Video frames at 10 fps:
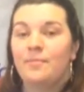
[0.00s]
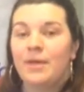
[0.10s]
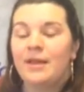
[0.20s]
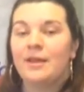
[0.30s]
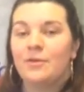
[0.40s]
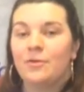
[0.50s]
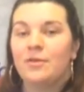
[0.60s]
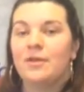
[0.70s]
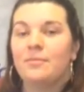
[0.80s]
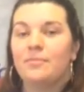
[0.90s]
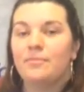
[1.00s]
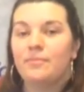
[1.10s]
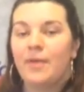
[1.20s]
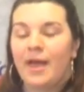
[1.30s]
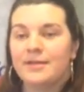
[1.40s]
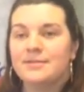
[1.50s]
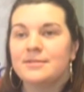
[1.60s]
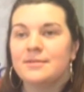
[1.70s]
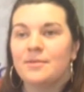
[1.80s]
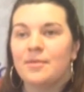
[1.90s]
being in a union
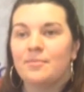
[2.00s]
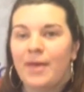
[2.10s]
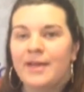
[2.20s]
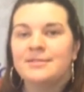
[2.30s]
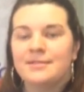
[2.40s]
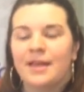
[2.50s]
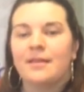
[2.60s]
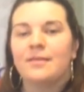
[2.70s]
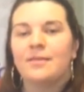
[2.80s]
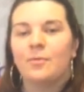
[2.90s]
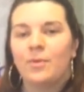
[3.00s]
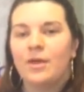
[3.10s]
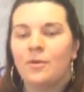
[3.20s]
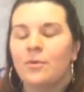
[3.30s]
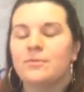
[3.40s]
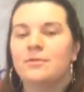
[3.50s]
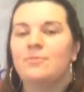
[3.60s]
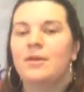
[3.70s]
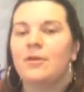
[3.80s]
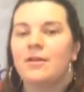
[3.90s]
is the best thing that we can all do
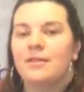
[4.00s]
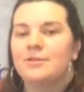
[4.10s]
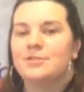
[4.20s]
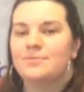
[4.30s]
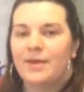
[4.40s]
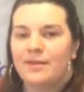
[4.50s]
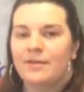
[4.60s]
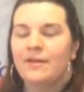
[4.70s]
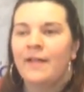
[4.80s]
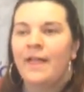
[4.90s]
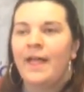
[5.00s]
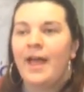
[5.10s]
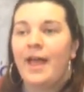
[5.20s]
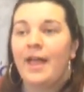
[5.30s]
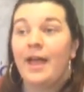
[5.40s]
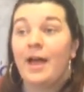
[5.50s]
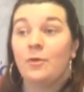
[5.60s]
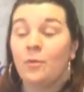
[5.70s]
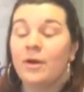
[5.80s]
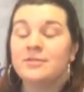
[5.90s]
to make our conditions better. I
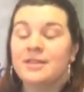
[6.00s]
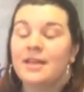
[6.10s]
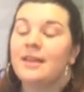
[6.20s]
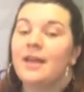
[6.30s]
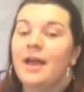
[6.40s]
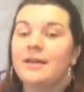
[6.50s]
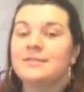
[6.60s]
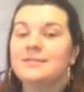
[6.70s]
know how scary it